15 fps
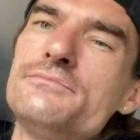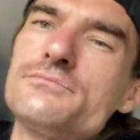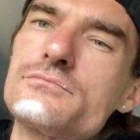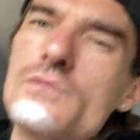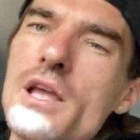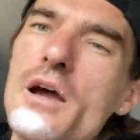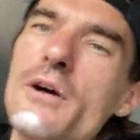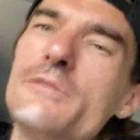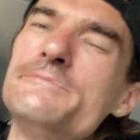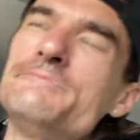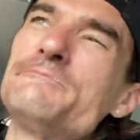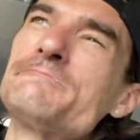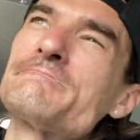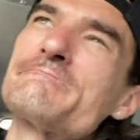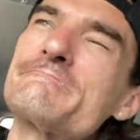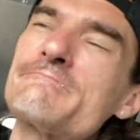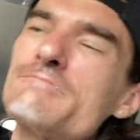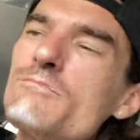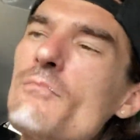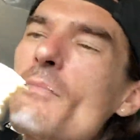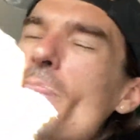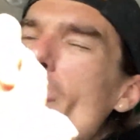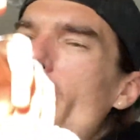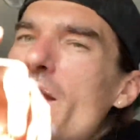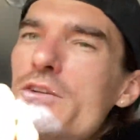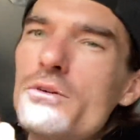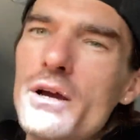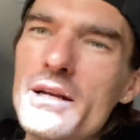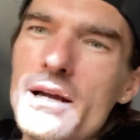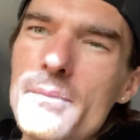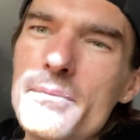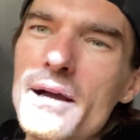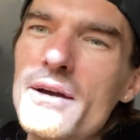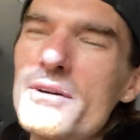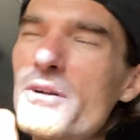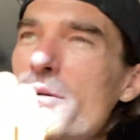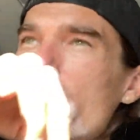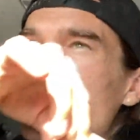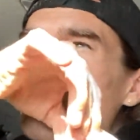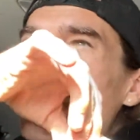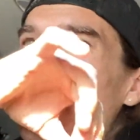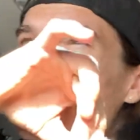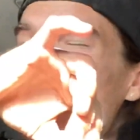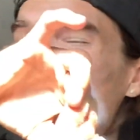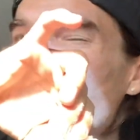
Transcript: Yo. Yo, I got powder on my face.